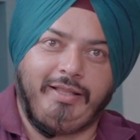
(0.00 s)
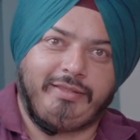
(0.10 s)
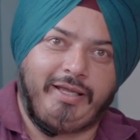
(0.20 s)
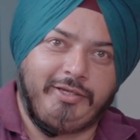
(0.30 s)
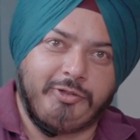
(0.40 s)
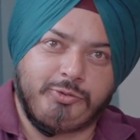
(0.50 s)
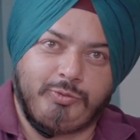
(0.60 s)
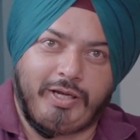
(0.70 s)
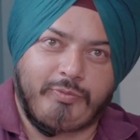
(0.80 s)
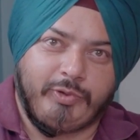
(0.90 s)
And thank you
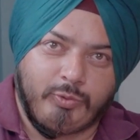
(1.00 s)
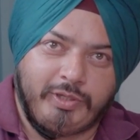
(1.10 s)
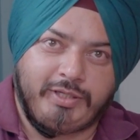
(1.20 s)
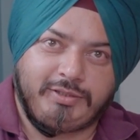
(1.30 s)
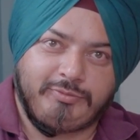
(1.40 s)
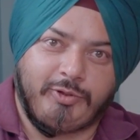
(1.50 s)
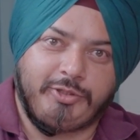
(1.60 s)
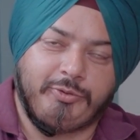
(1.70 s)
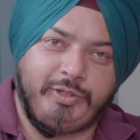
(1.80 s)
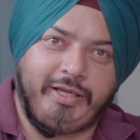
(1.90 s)
to our viewers
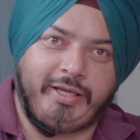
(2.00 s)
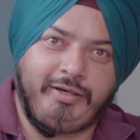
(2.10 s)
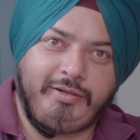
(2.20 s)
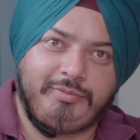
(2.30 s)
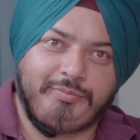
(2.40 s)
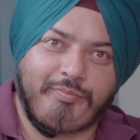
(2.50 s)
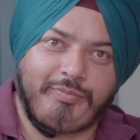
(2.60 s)
for tuning in.